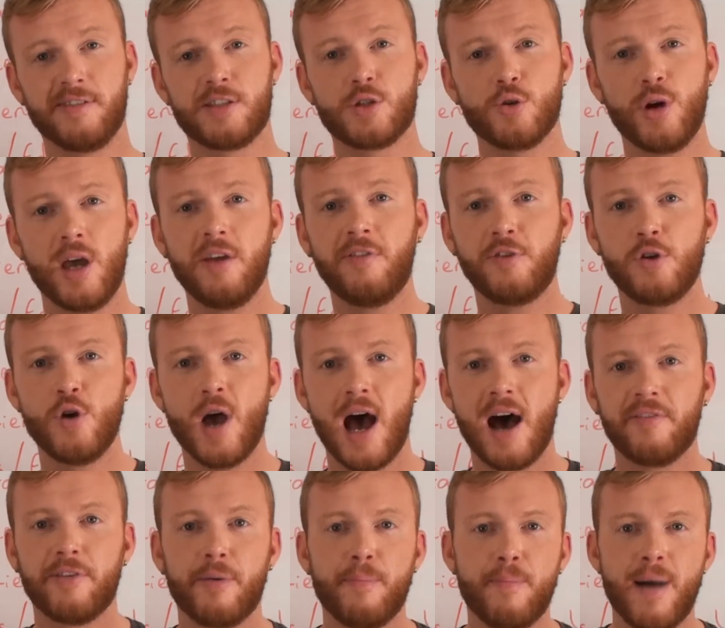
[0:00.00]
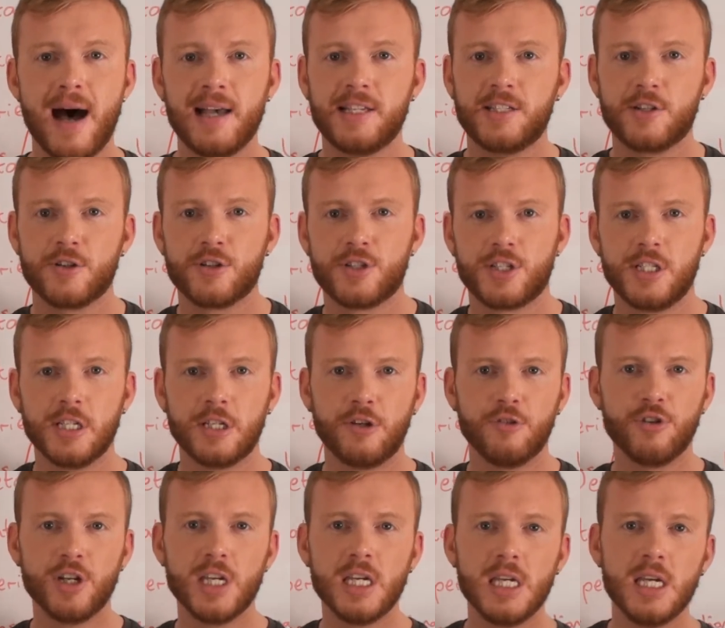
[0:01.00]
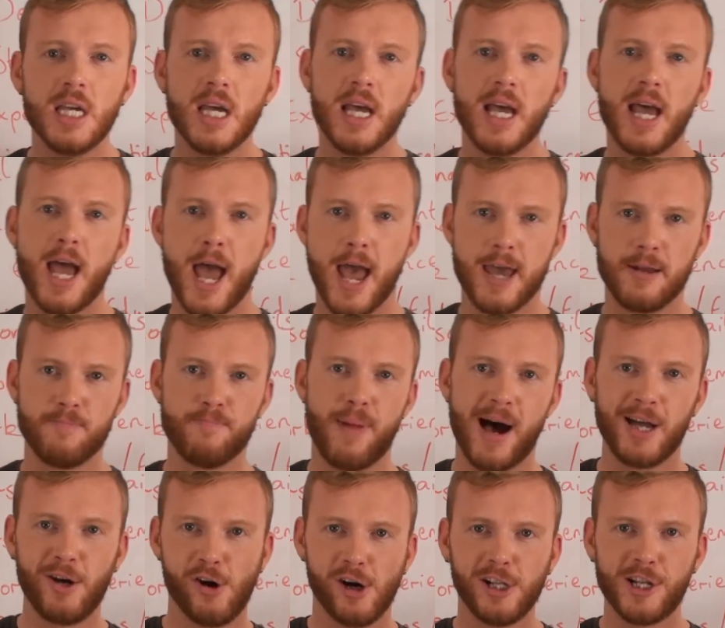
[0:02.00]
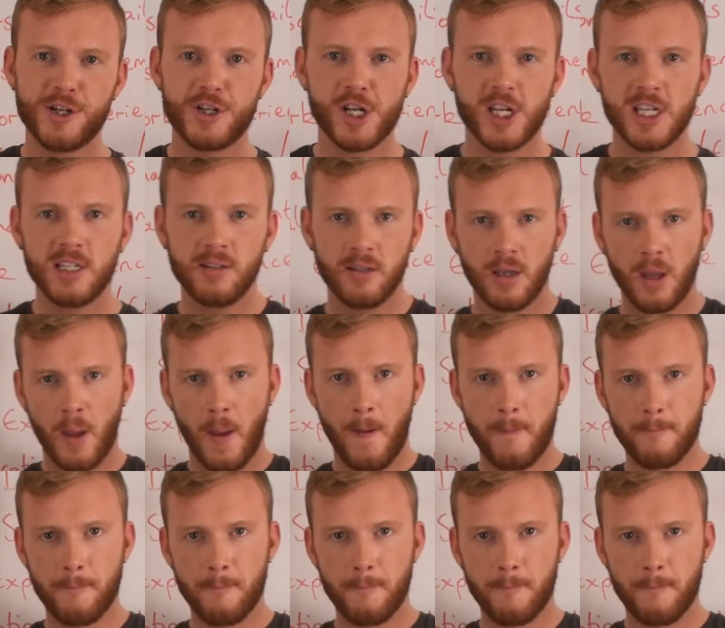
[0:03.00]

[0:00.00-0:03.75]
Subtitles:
So if you have a master's degree in biology,